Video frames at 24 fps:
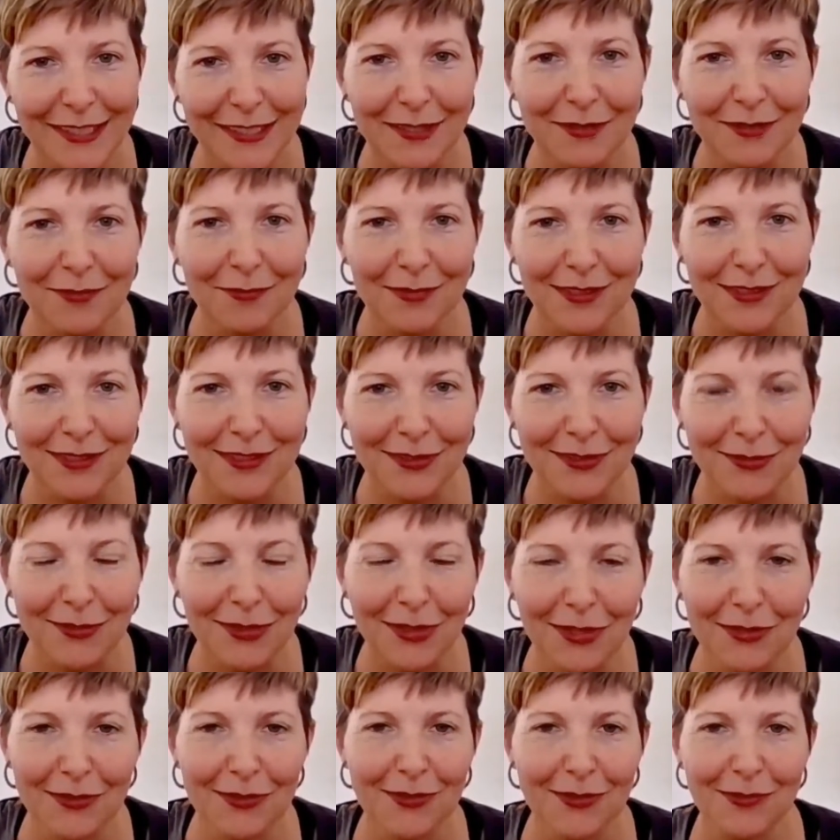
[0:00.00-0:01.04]
Different
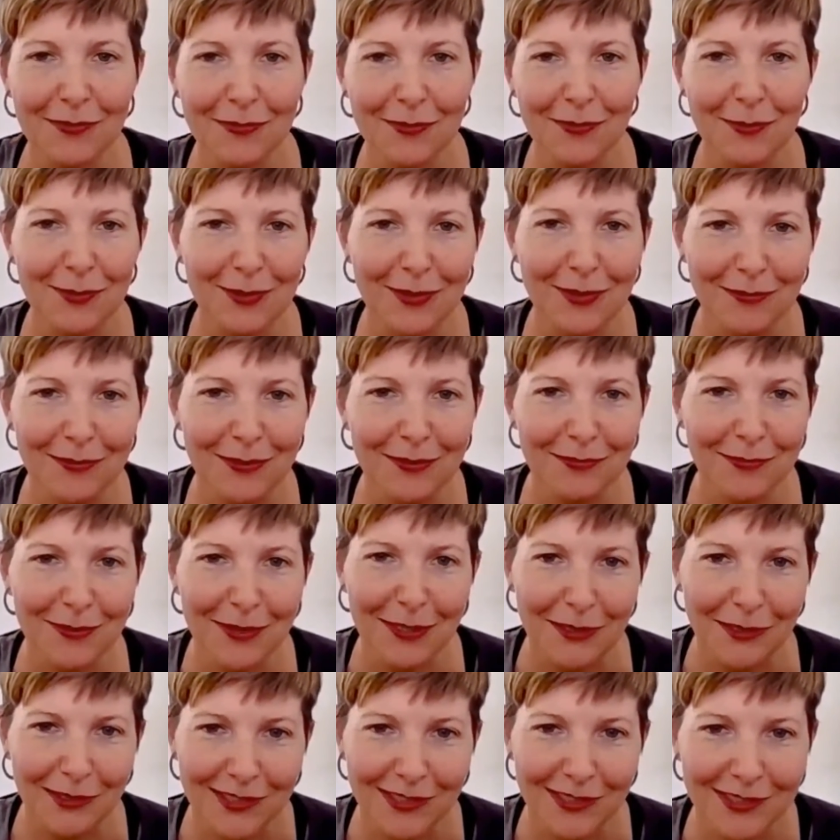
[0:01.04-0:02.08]
strokes for different
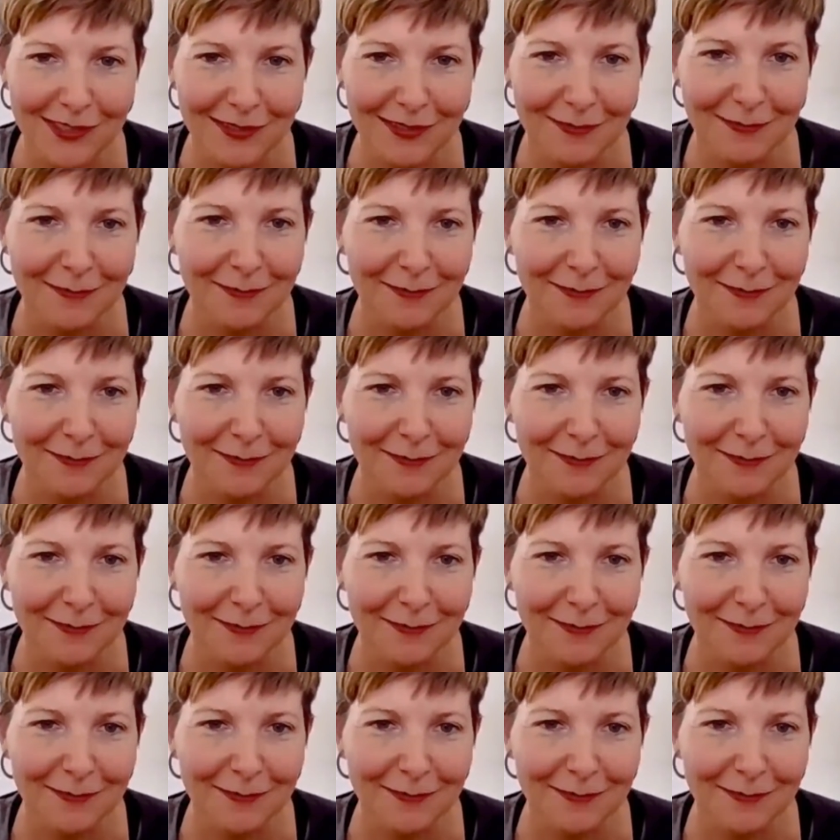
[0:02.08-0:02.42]
folks.